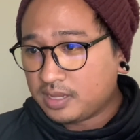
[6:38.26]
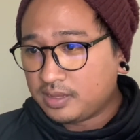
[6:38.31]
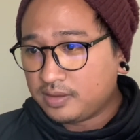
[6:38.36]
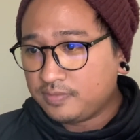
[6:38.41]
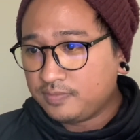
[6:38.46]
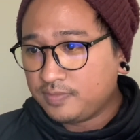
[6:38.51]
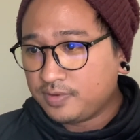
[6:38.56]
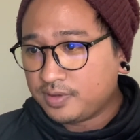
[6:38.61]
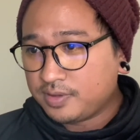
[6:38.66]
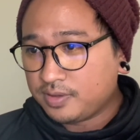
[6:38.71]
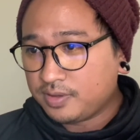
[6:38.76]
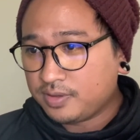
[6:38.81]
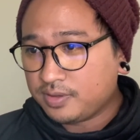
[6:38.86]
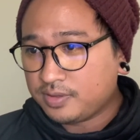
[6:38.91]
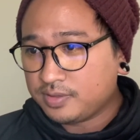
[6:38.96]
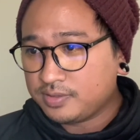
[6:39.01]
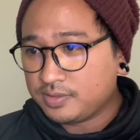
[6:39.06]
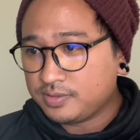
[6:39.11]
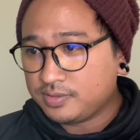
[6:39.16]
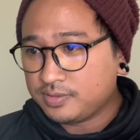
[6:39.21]
Recall
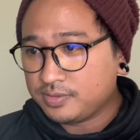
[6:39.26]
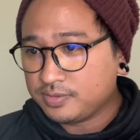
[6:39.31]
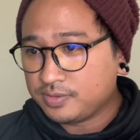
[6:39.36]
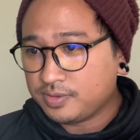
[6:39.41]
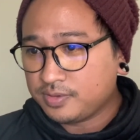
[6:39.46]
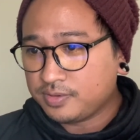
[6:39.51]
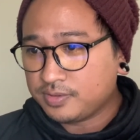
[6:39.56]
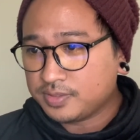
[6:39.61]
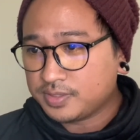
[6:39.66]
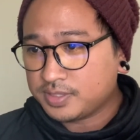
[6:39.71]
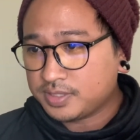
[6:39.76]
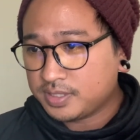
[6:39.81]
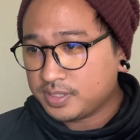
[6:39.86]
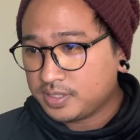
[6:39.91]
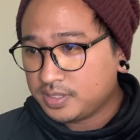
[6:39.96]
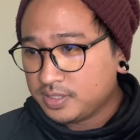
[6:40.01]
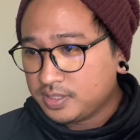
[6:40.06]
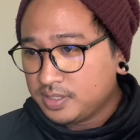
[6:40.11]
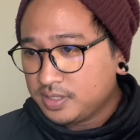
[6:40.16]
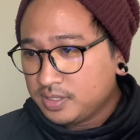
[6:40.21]
the logos
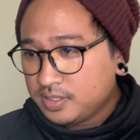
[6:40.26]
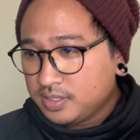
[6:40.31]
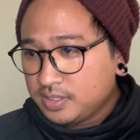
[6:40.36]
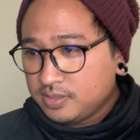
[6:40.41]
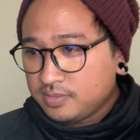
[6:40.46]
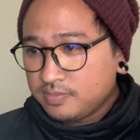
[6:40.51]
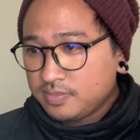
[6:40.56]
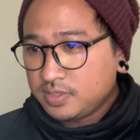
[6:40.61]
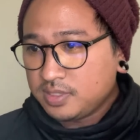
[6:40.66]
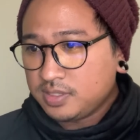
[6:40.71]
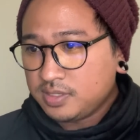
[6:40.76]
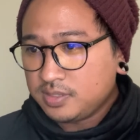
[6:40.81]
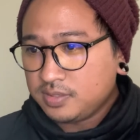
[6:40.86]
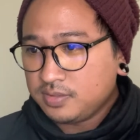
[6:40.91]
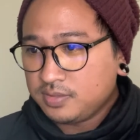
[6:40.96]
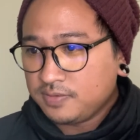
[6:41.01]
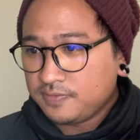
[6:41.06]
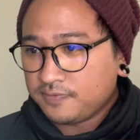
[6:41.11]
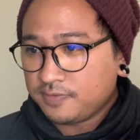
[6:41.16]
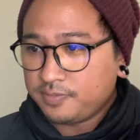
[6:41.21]
being
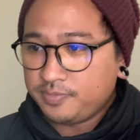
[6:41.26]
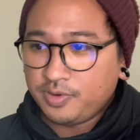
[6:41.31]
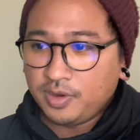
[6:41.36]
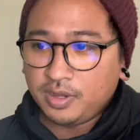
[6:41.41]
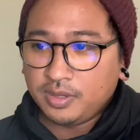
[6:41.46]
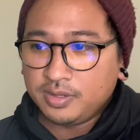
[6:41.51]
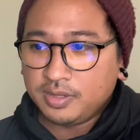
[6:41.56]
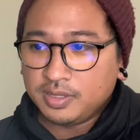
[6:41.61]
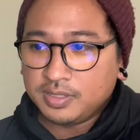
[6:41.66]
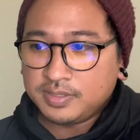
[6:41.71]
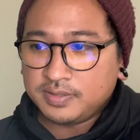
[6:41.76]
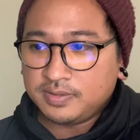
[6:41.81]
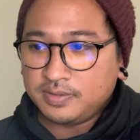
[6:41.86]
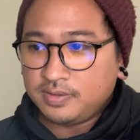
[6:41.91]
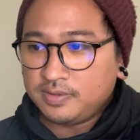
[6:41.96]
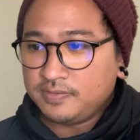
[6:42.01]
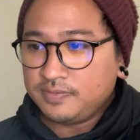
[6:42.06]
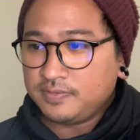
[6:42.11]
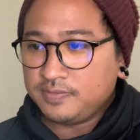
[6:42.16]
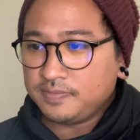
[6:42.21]
used for products
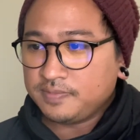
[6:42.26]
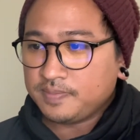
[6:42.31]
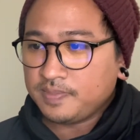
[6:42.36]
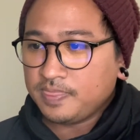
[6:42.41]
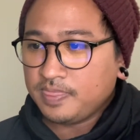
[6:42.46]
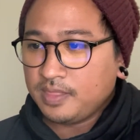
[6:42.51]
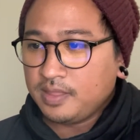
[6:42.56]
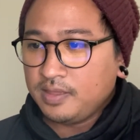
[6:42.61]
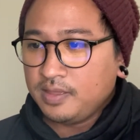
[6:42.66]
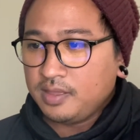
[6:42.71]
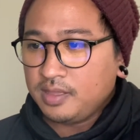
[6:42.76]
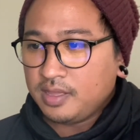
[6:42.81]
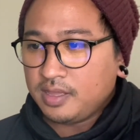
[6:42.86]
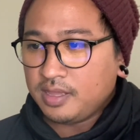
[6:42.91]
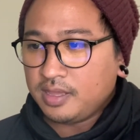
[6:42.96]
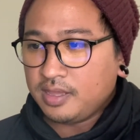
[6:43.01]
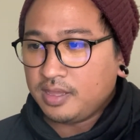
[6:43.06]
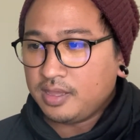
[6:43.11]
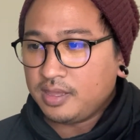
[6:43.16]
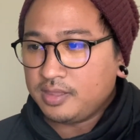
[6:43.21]
and
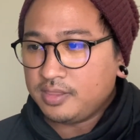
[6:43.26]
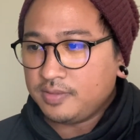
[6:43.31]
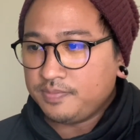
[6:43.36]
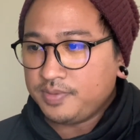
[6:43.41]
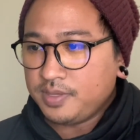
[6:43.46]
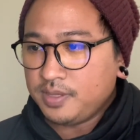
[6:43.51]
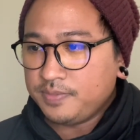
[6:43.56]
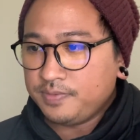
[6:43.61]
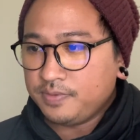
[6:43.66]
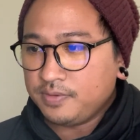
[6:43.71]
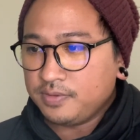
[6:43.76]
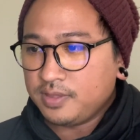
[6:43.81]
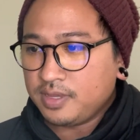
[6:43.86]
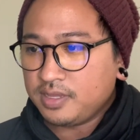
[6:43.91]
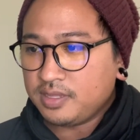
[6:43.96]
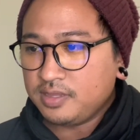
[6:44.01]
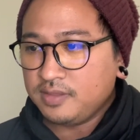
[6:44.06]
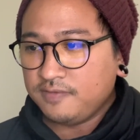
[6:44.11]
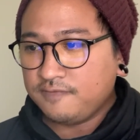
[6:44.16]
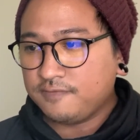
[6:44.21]
the people that
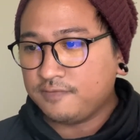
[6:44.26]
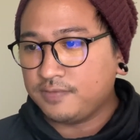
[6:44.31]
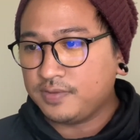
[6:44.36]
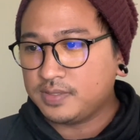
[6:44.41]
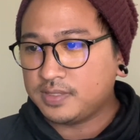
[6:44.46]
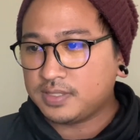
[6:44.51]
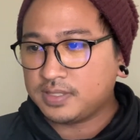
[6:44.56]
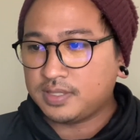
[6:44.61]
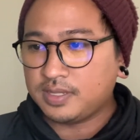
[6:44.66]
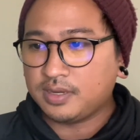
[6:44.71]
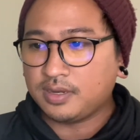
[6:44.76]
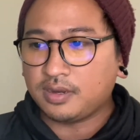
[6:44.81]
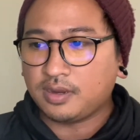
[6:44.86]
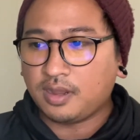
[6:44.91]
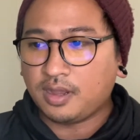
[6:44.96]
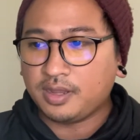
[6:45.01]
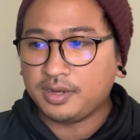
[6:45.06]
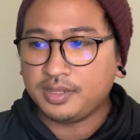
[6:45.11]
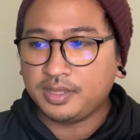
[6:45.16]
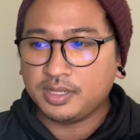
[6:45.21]
influence their
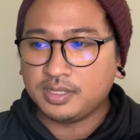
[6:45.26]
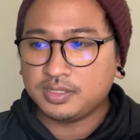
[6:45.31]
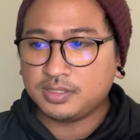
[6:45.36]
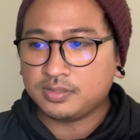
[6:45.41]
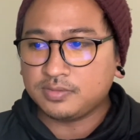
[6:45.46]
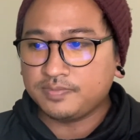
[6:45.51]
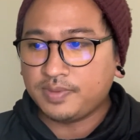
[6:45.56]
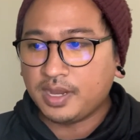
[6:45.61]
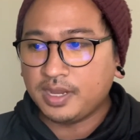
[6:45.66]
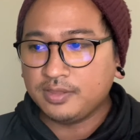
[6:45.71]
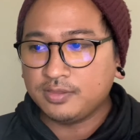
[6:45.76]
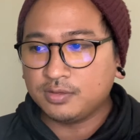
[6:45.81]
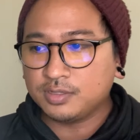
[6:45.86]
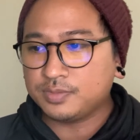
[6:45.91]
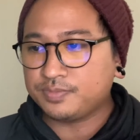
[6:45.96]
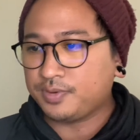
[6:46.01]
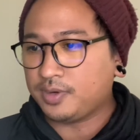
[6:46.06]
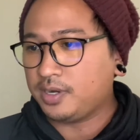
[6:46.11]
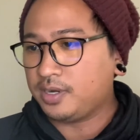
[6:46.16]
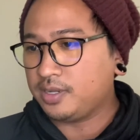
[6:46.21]
audience to buy those
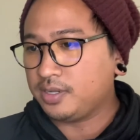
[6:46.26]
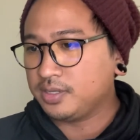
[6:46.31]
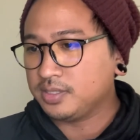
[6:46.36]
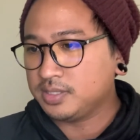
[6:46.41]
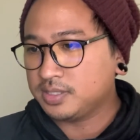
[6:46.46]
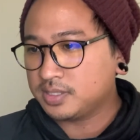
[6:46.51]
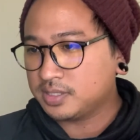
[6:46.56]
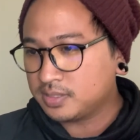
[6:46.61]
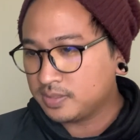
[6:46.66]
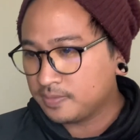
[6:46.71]
products,